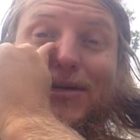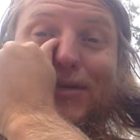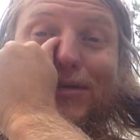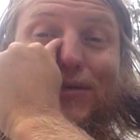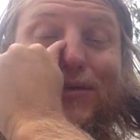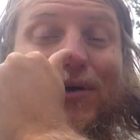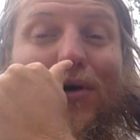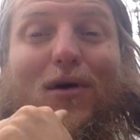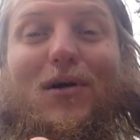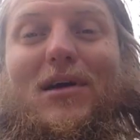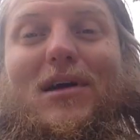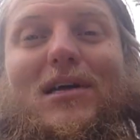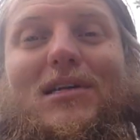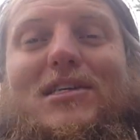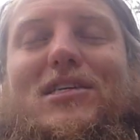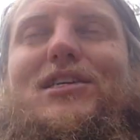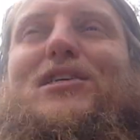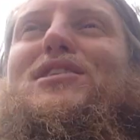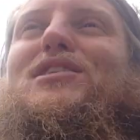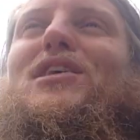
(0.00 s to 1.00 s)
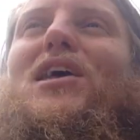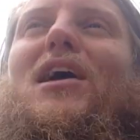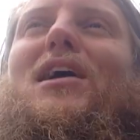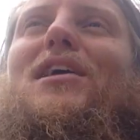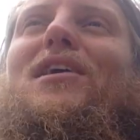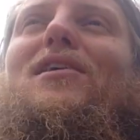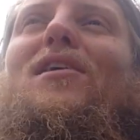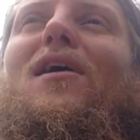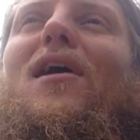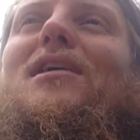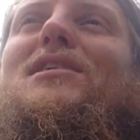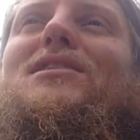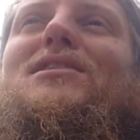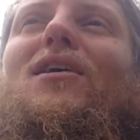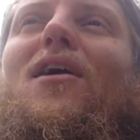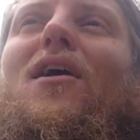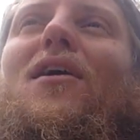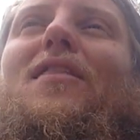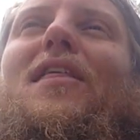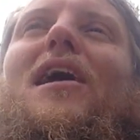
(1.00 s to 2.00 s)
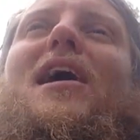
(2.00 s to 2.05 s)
So it's just like, you know, I saw